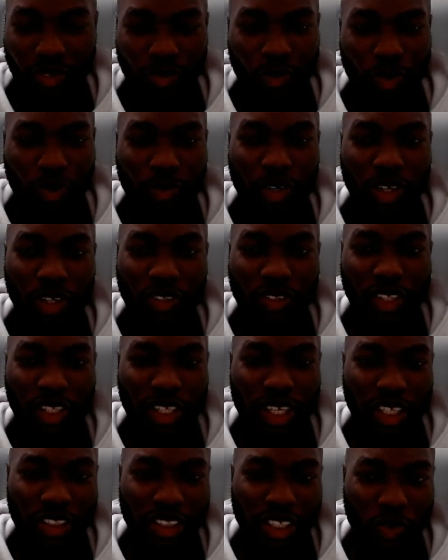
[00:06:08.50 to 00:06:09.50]
who belong to the
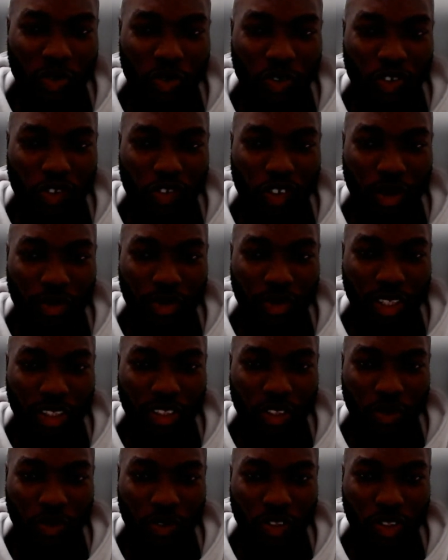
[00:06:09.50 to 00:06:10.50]
Niger Congo family.
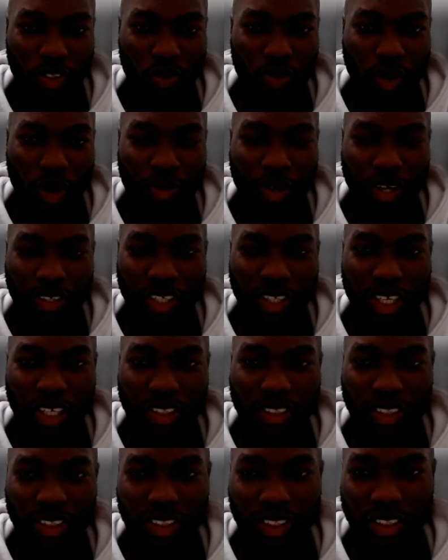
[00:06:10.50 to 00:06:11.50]
So we just swap out the
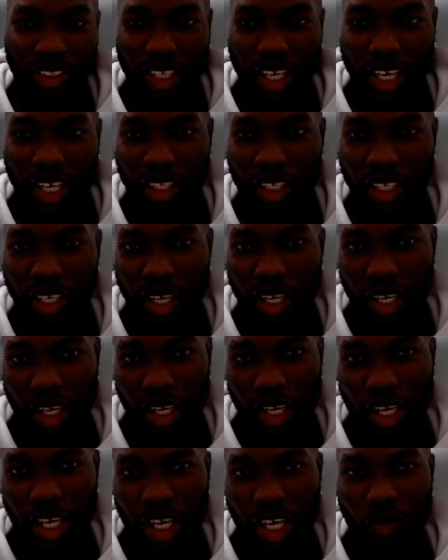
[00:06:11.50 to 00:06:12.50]
entities, and
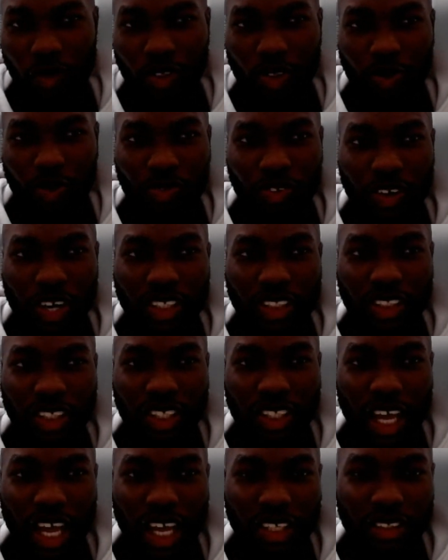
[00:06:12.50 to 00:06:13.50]
it was
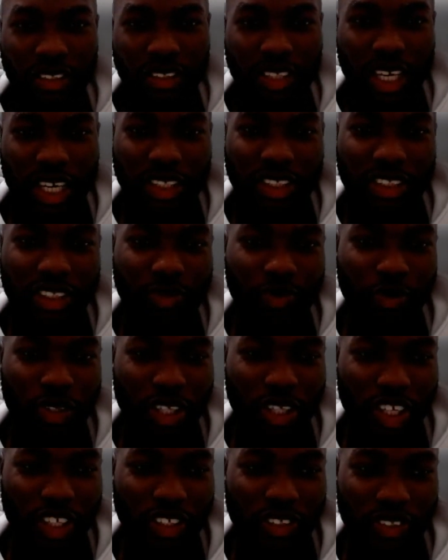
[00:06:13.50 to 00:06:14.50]
surprising that dense
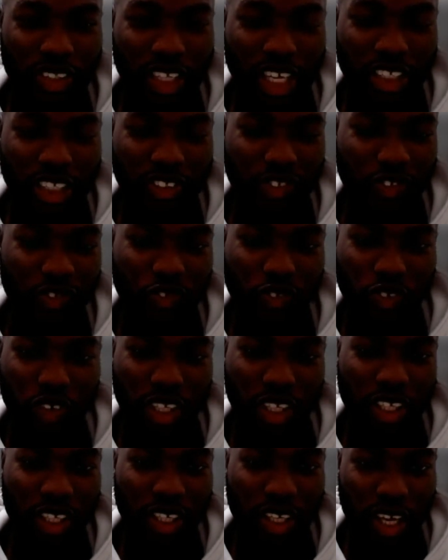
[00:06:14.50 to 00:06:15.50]
models, that's
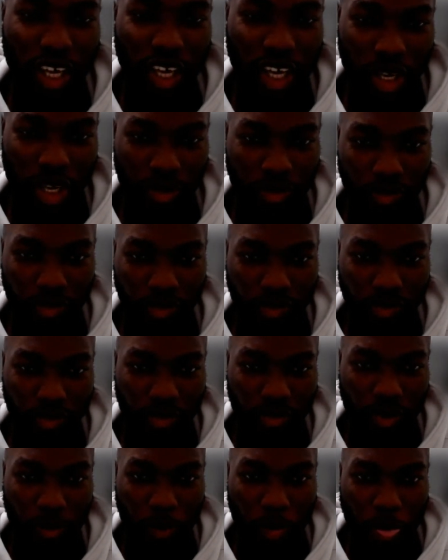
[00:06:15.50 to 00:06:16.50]
fully
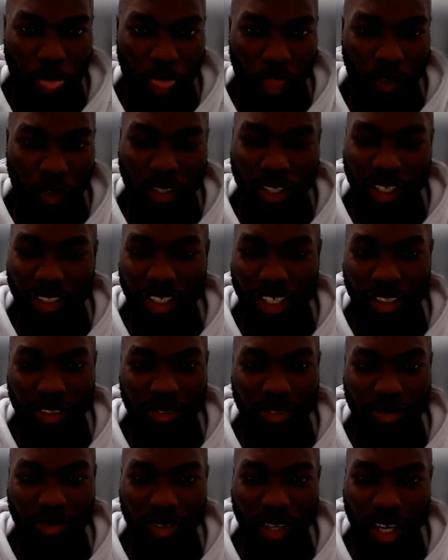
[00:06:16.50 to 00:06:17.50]

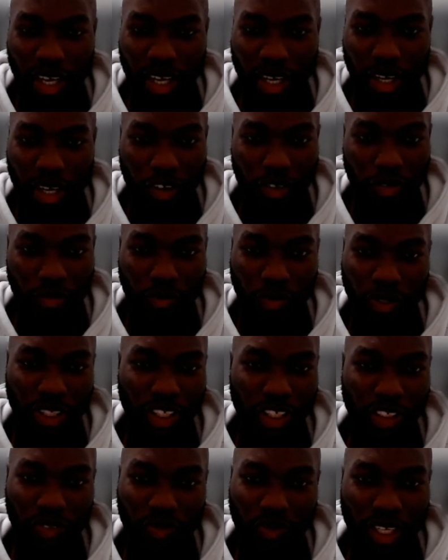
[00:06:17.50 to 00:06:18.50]
connected
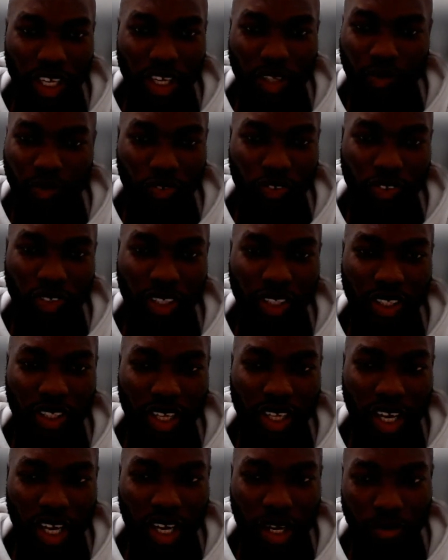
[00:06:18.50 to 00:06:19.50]
models without
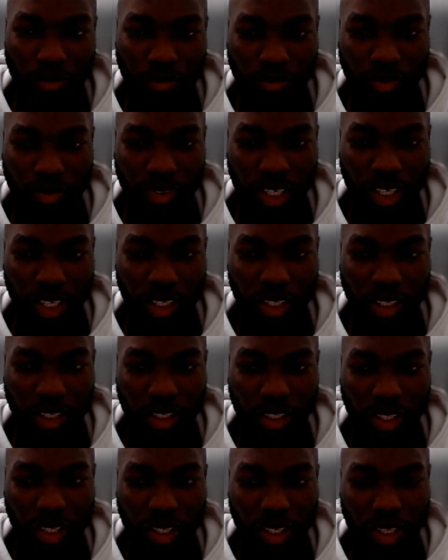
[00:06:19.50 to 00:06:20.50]
pruning, they
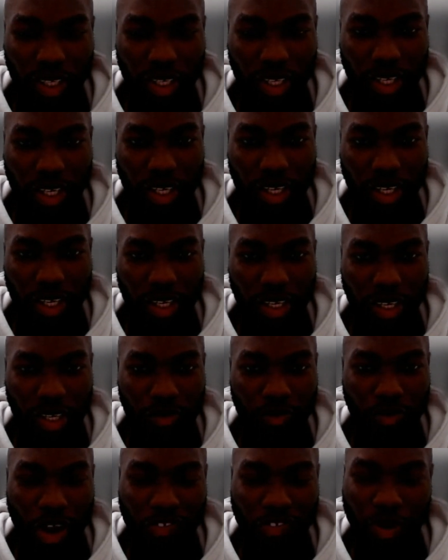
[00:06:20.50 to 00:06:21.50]

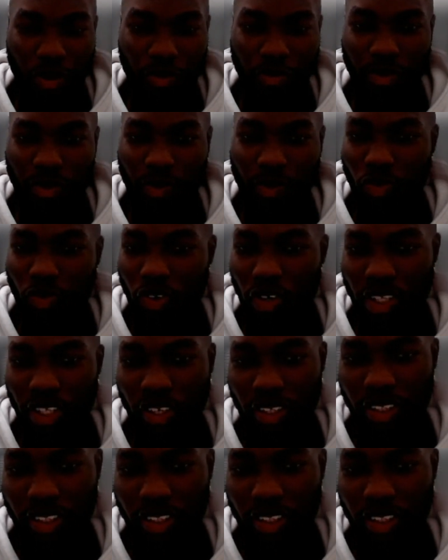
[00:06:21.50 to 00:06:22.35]
performed poorly on